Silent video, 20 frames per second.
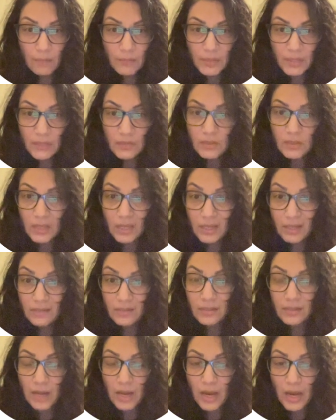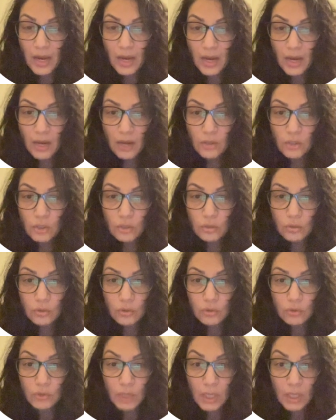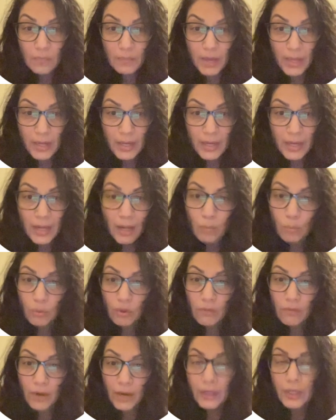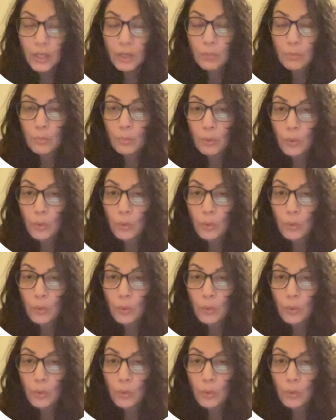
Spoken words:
this is a drug Medi-Cal provided